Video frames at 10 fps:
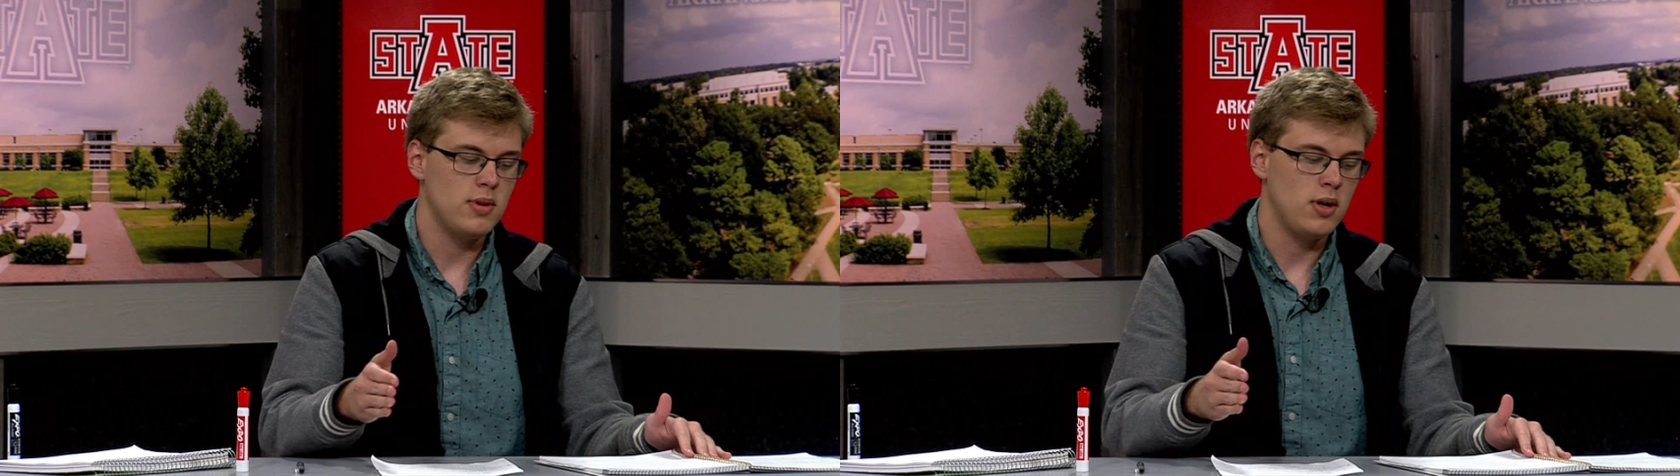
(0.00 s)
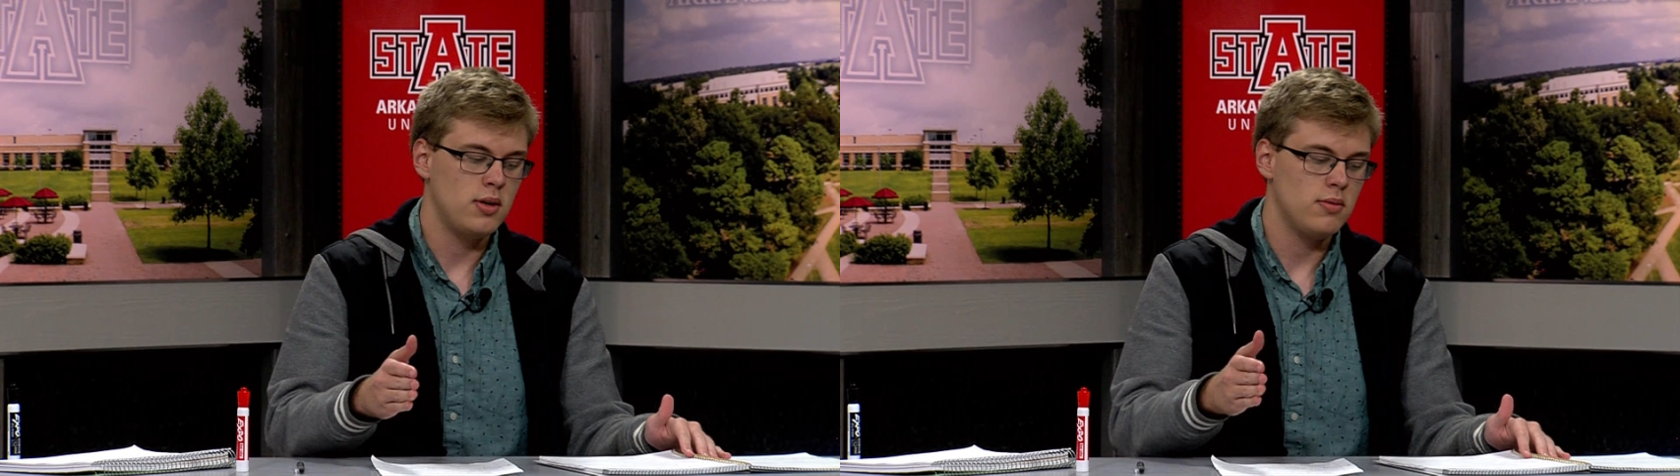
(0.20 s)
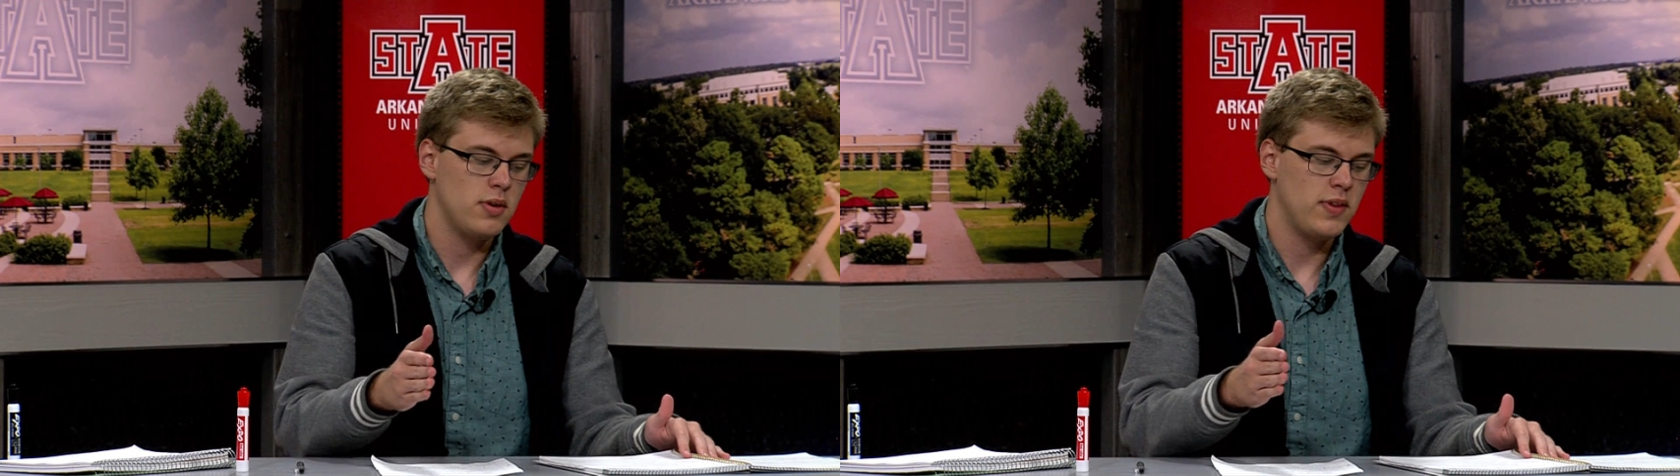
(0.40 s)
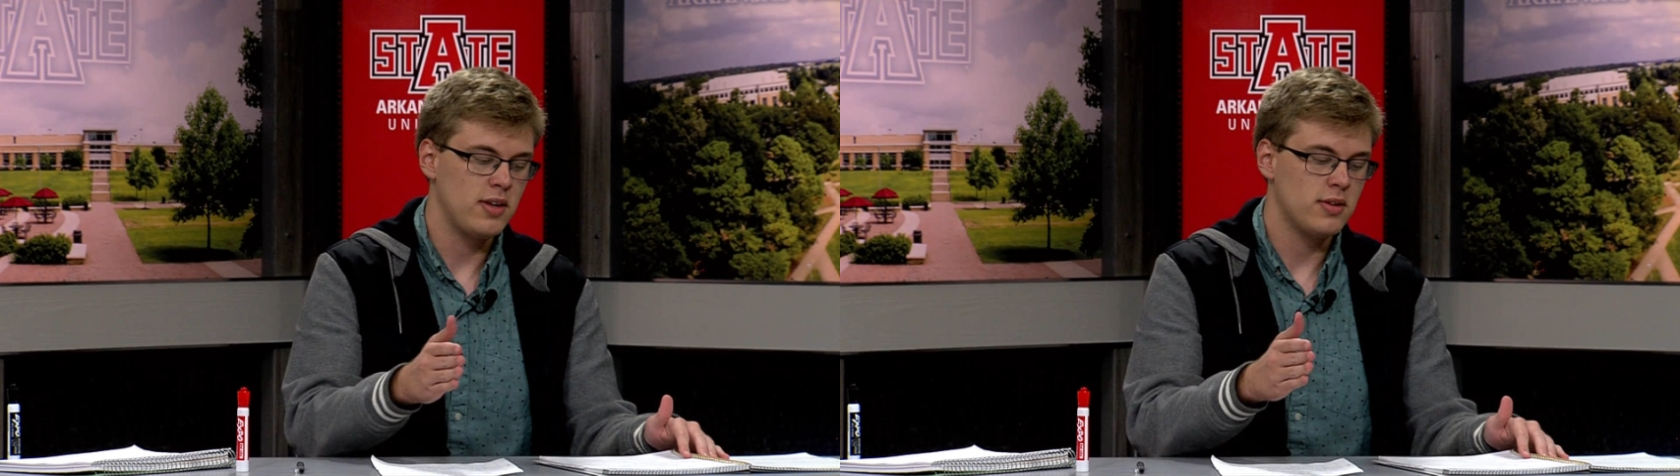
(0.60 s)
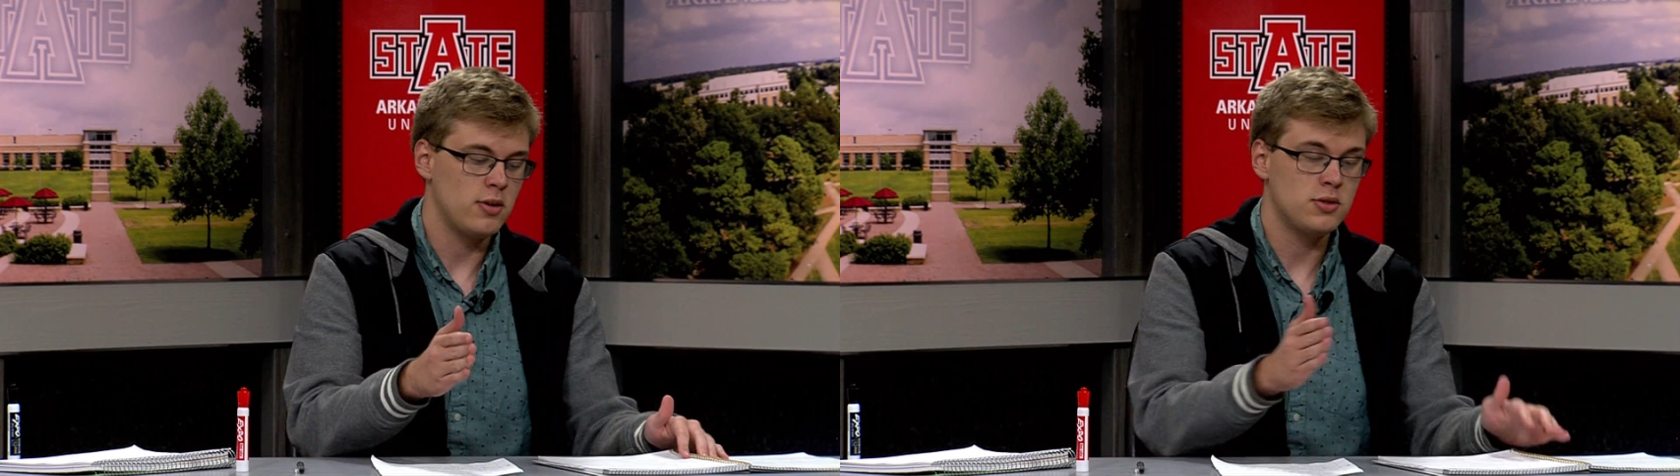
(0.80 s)
done the
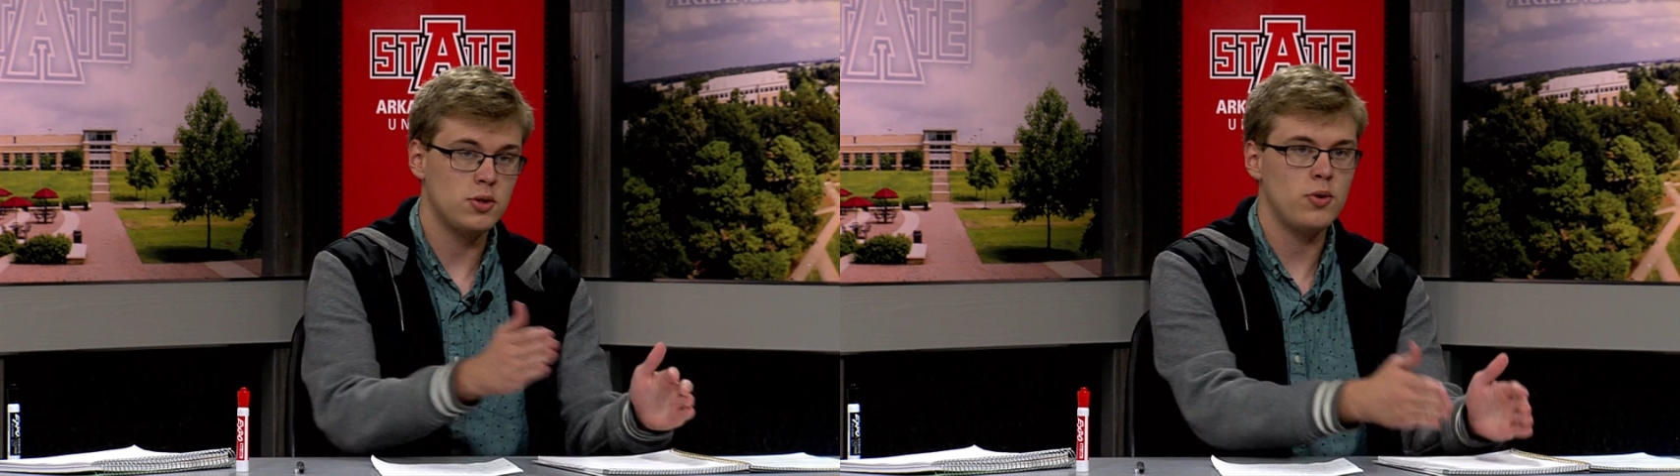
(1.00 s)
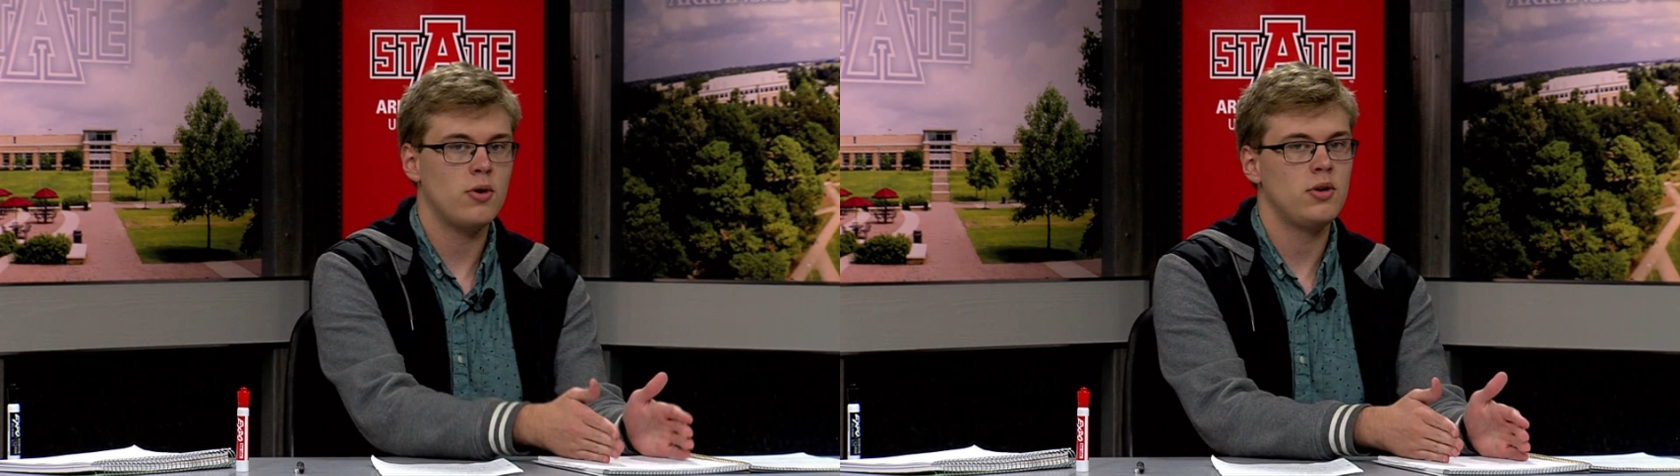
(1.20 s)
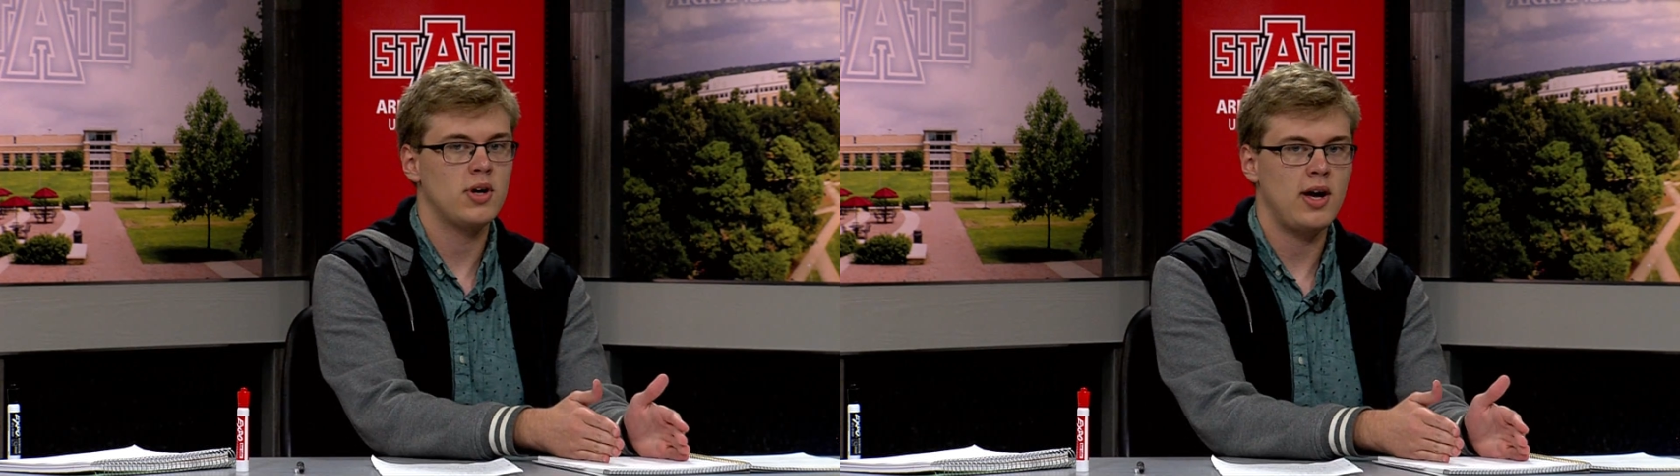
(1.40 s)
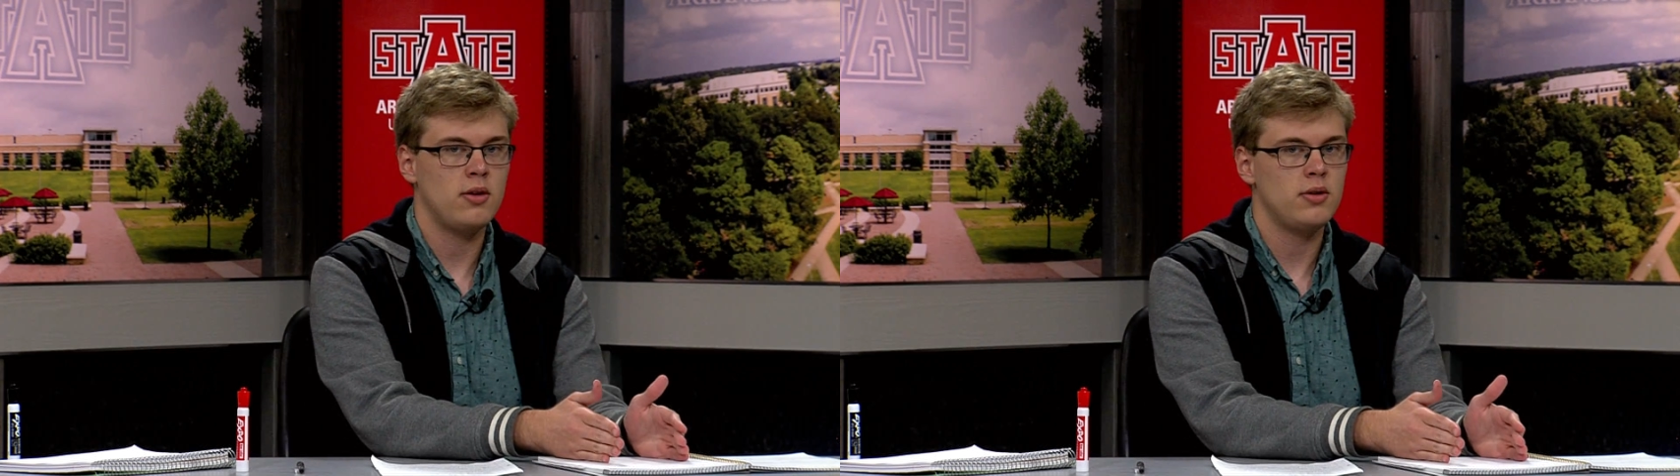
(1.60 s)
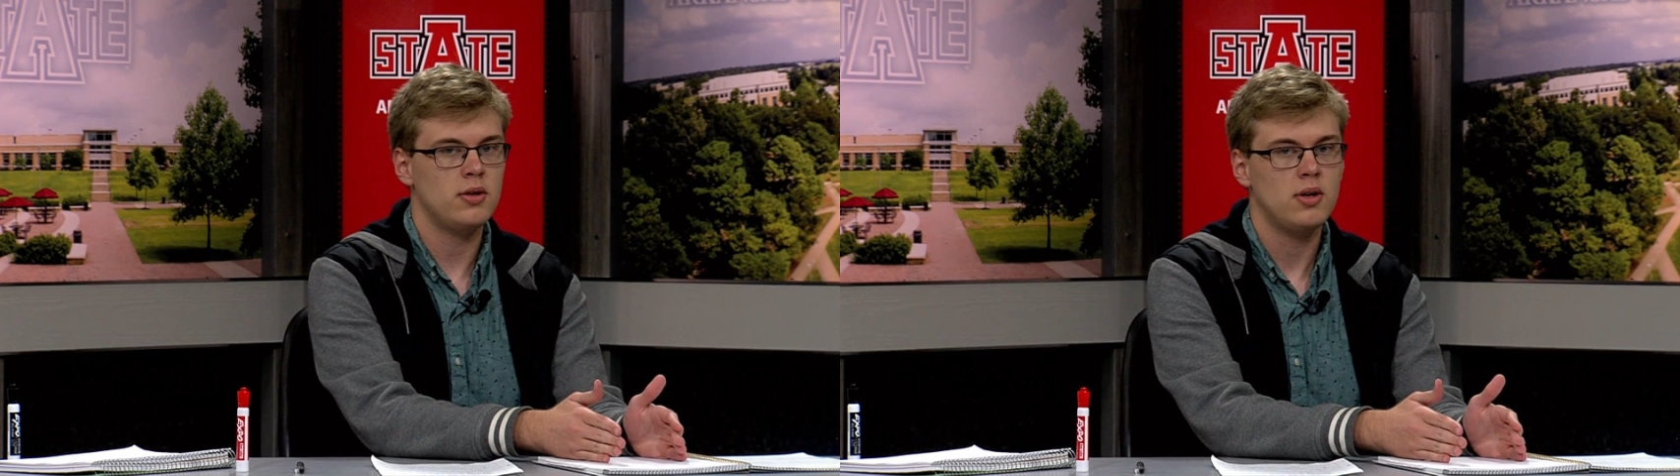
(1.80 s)
things that are sooner on your
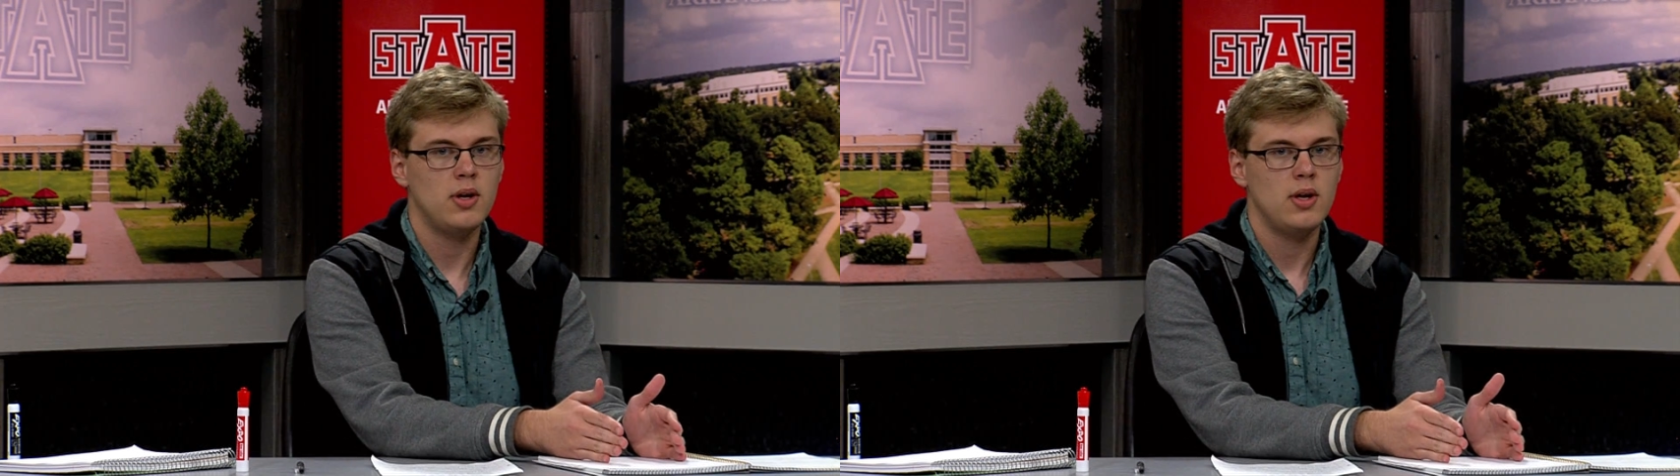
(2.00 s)
calendar